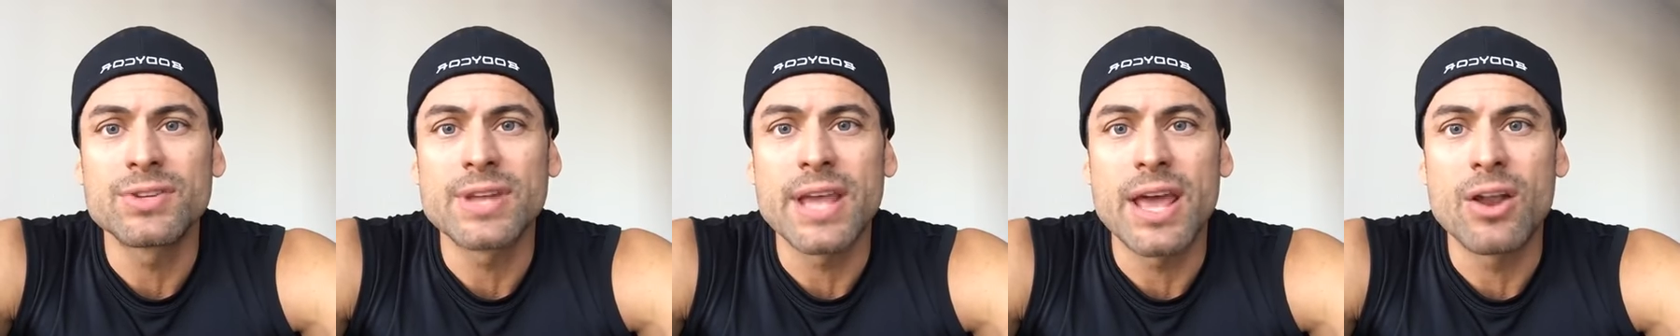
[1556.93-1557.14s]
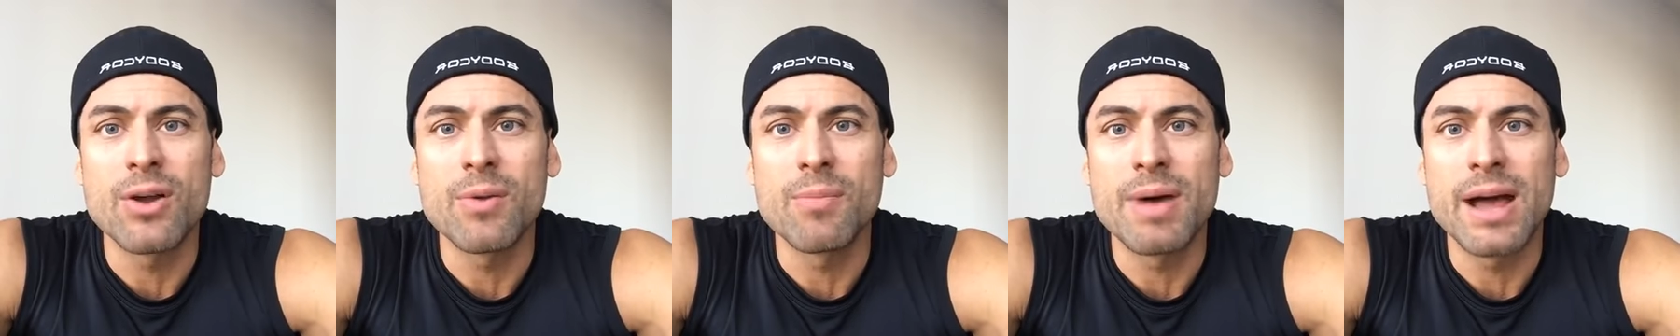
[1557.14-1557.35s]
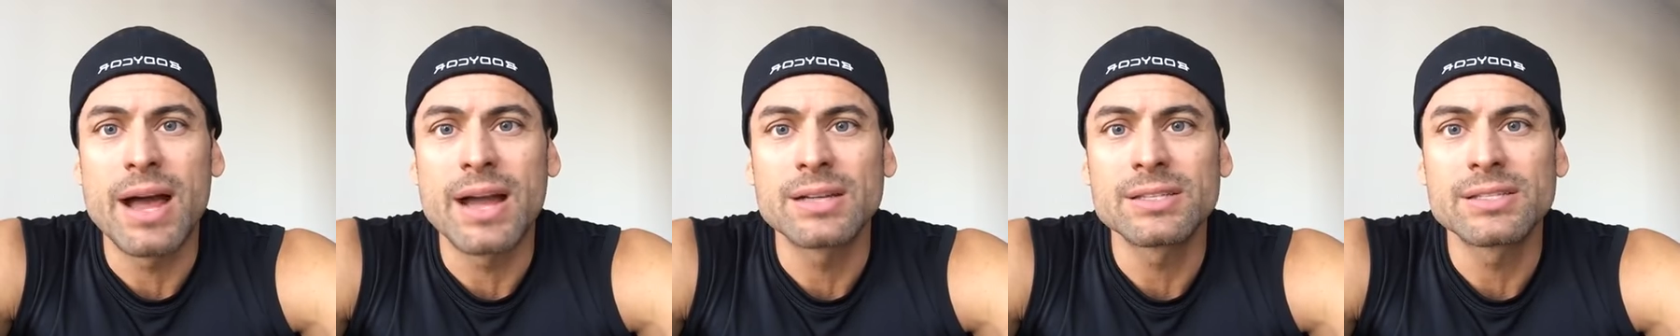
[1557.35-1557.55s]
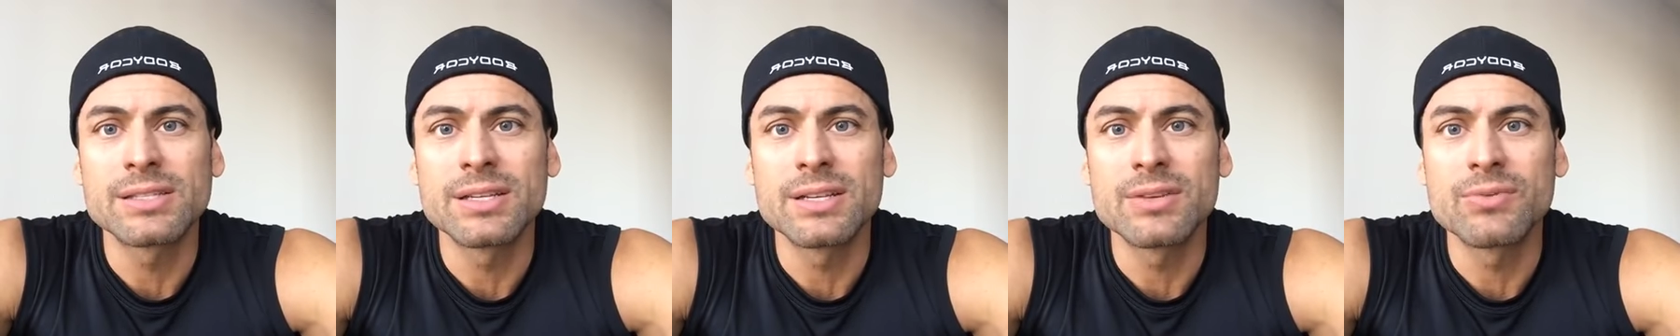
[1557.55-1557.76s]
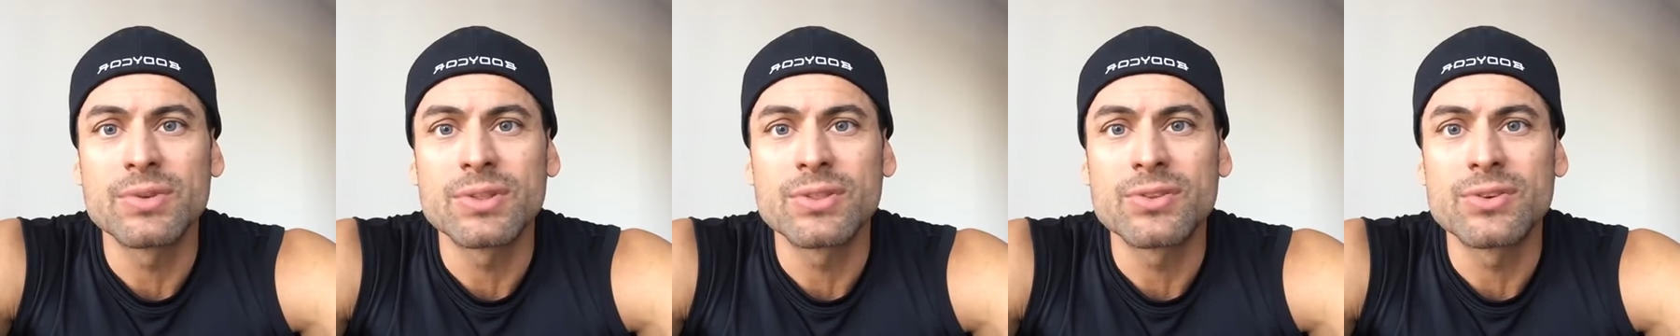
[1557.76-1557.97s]
shadow
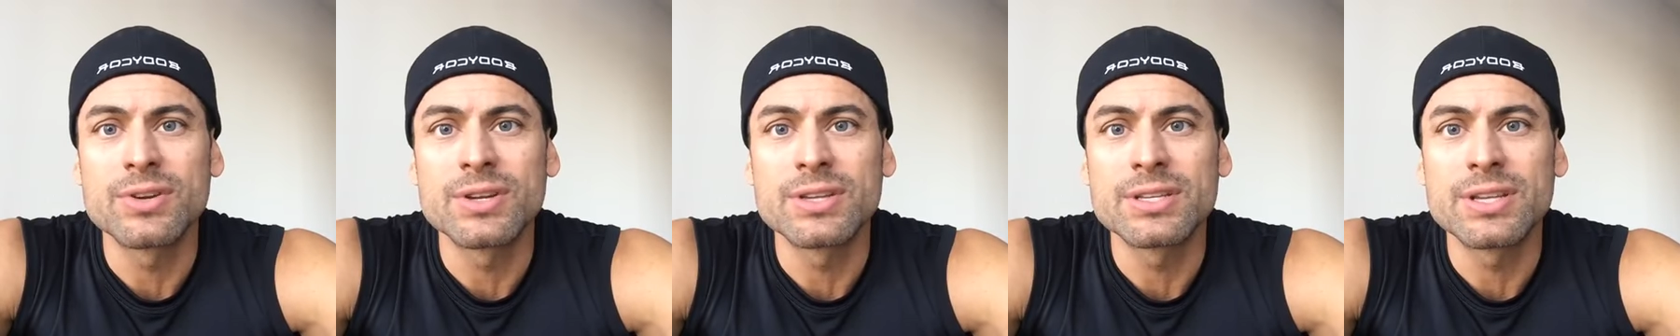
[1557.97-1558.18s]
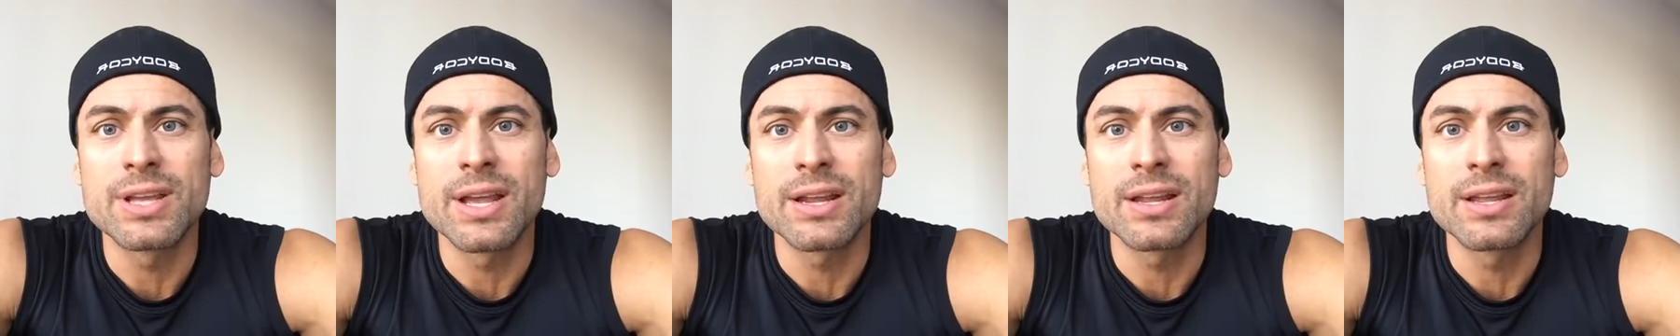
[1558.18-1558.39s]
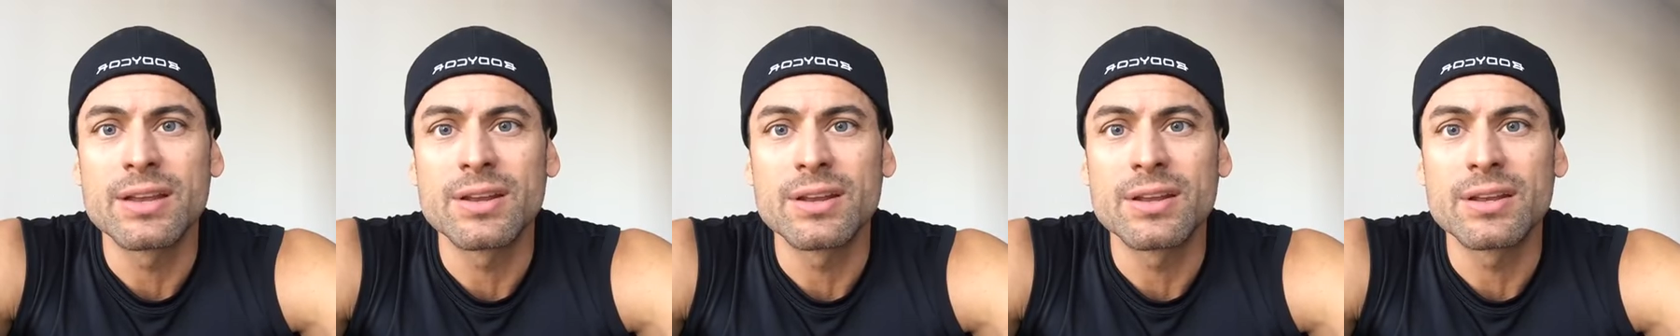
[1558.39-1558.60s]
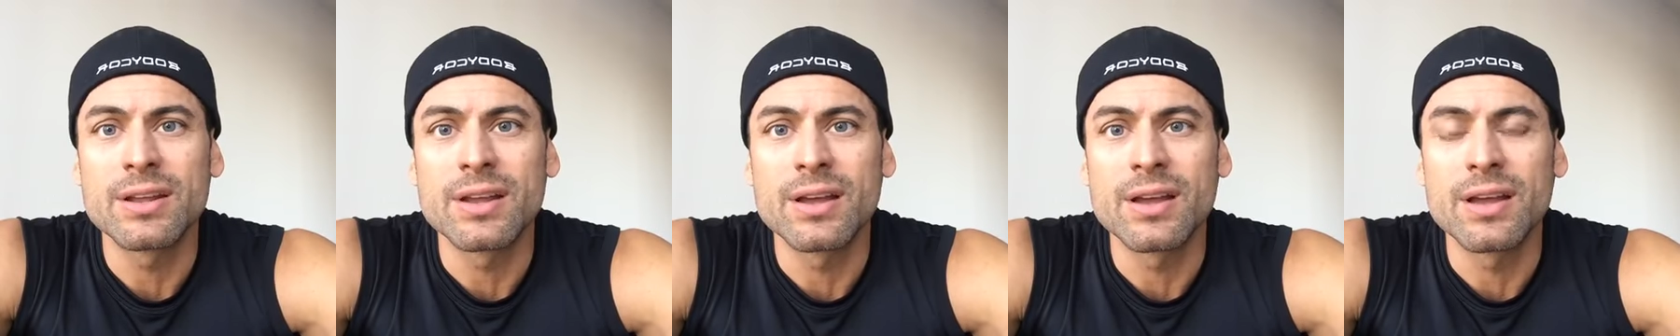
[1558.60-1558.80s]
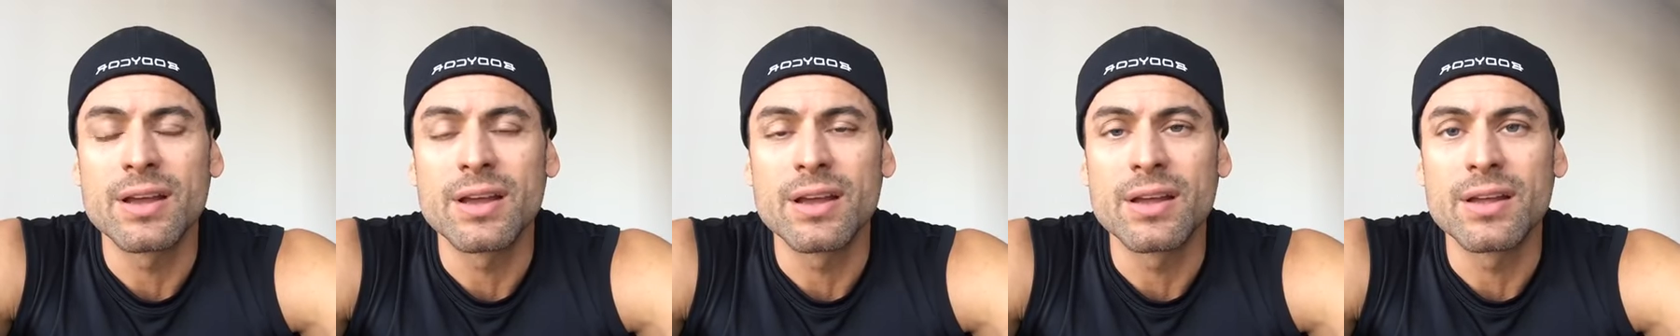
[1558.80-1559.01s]
boxing with 30-second
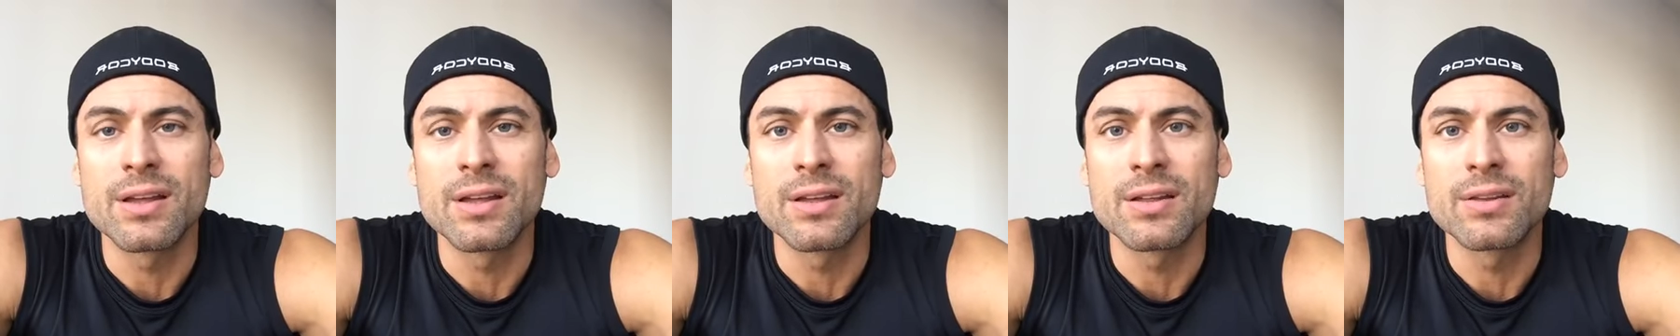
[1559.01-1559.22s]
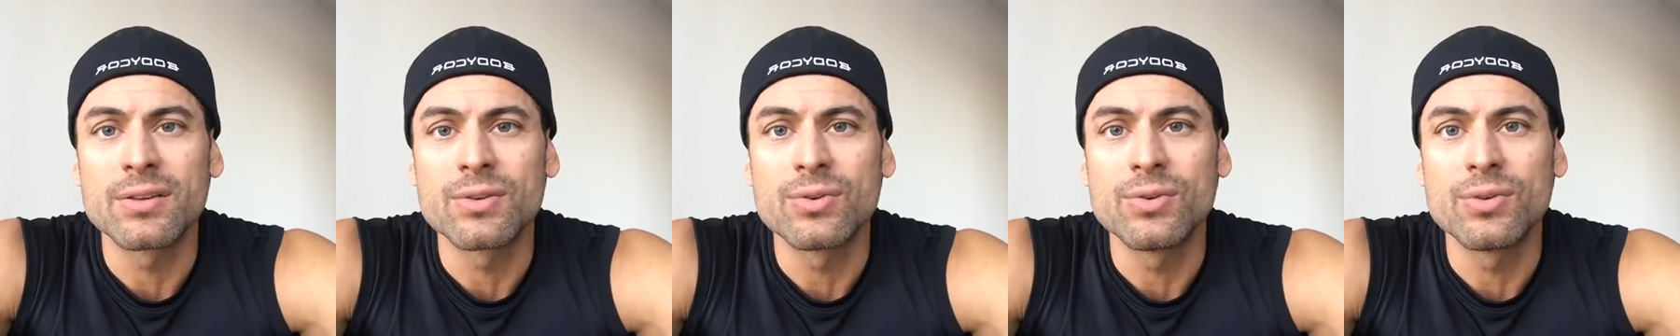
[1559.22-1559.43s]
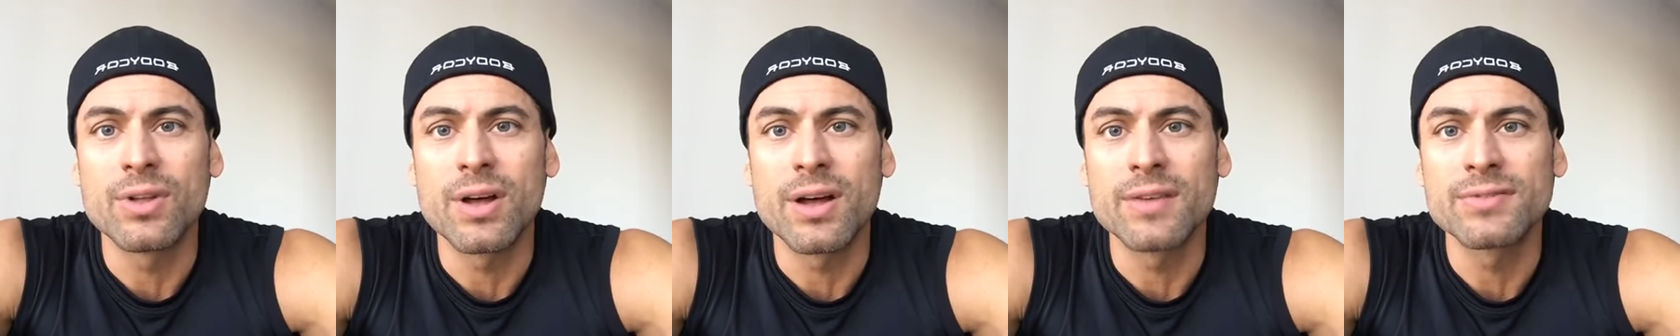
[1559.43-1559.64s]
cool off